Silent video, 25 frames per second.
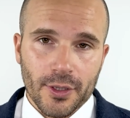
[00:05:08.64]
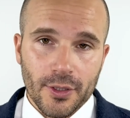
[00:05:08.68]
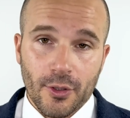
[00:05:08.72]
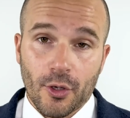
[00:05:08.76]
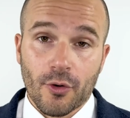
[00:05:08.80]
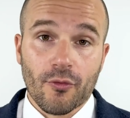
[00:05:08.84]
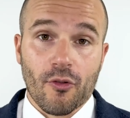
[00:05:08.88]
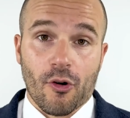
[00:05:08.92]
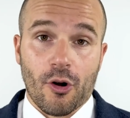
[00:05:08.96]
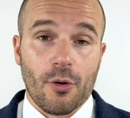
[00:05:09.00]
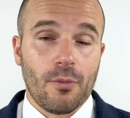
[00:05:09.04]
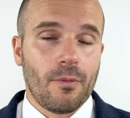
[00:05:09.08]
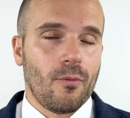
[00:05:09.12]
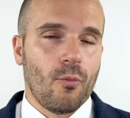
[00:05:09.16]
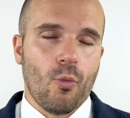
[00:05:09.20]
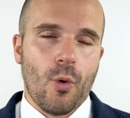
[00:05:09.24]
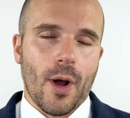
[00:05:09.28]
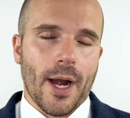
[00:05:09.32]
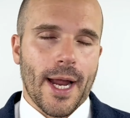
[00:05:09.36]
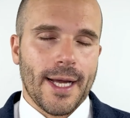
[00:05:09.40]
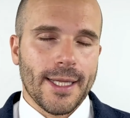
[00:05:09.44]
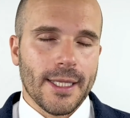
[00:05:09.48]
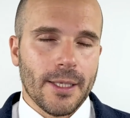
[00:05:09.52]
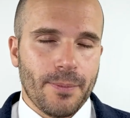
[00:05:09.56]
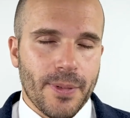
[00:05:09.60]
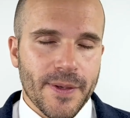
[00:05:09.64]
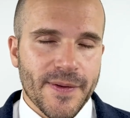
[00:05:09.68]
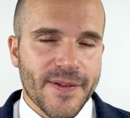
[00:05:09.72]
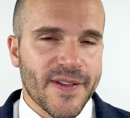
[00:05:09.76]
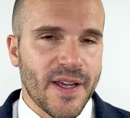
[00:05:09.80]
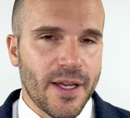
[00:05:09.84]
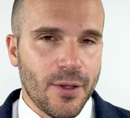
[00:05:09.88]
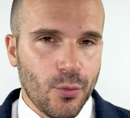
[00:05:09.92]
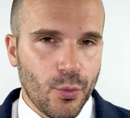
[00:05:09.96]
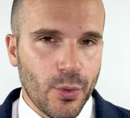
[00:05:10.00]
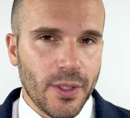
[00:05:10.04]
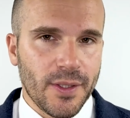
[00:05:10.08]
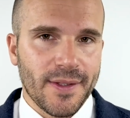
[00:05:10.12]
of Rome
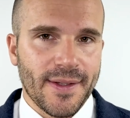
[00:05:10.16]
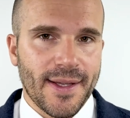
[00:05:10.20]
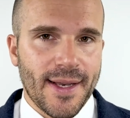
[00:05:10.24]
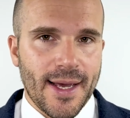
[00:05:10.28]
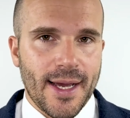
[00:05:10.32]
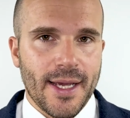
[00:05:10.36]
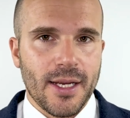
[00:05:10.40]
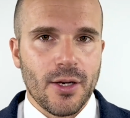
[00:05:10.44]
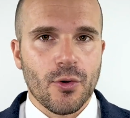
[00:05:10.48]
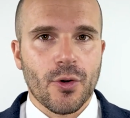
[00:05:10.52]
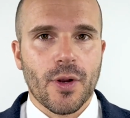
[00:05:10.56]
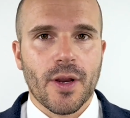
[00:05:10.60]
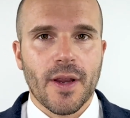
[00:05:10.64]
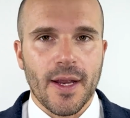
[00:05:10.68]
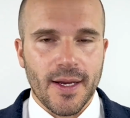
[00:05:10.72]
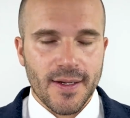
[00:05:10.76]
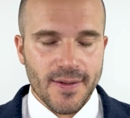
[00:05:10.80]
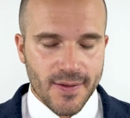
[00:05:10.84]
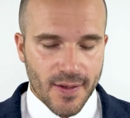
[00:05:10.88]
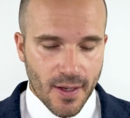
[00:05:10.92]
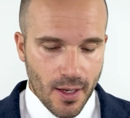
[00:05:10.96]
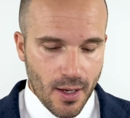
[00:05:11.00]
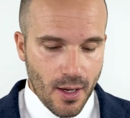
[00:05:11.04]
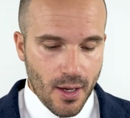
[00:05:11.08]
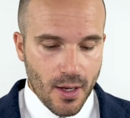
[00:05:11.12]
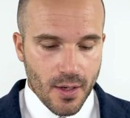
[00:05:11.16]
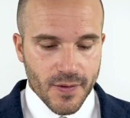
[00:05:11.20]
100% will deny your case.